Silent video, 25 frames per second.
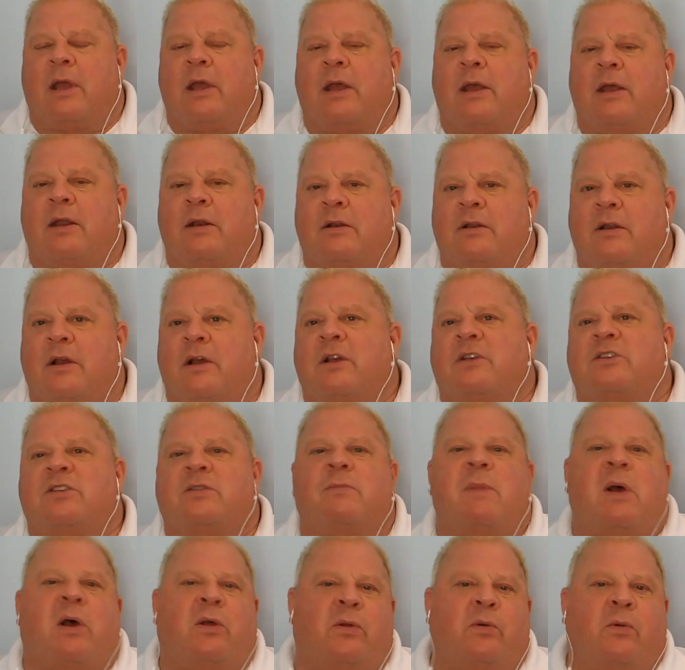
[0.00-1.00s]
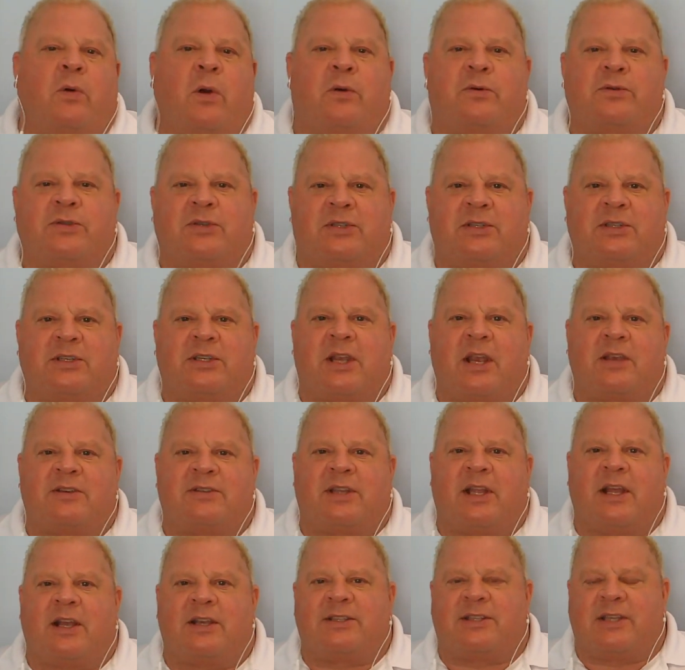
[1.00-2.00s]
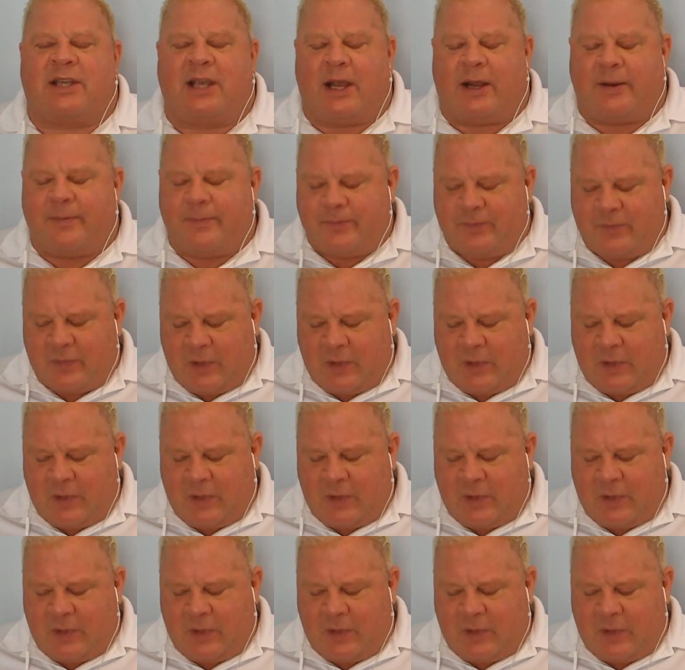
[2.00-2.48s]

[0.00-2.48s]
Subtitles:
and smell the roses, as they say.